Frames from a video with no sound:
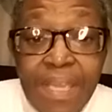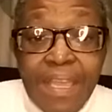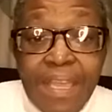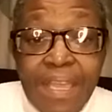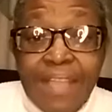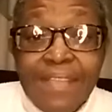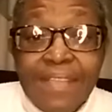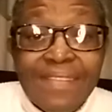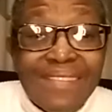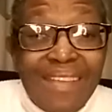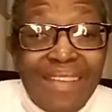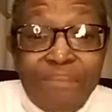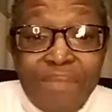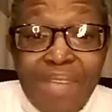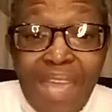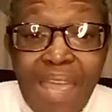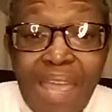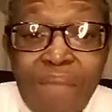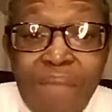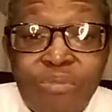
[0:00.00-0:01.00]
And
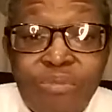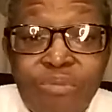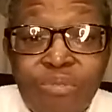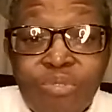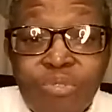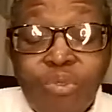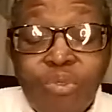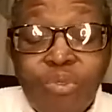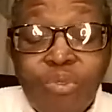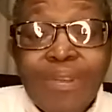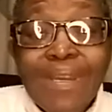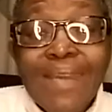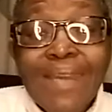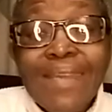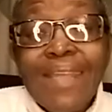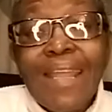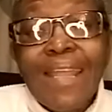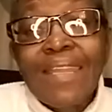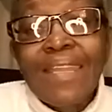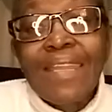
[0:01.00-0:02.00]
sometimes we don't
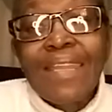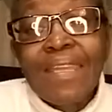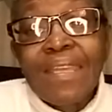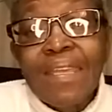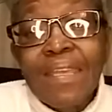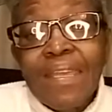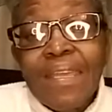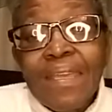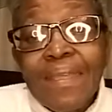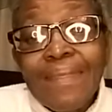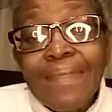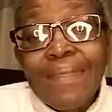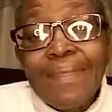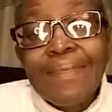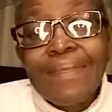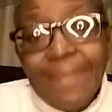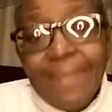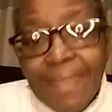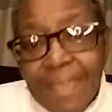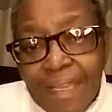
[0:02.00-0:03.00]
really
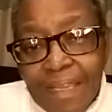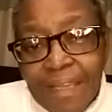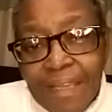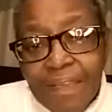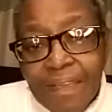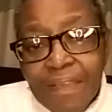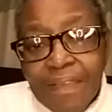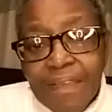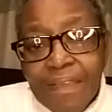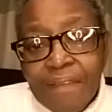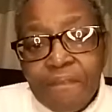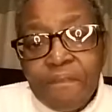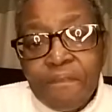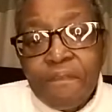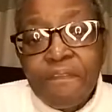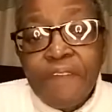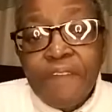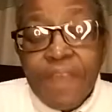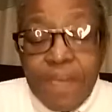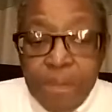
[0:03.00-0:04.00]
think
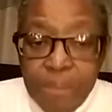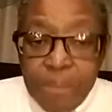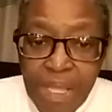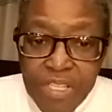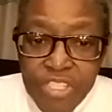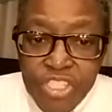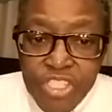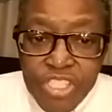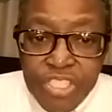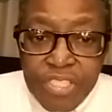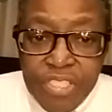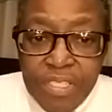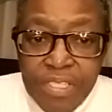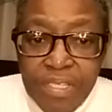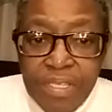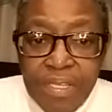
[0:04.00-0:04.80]
very much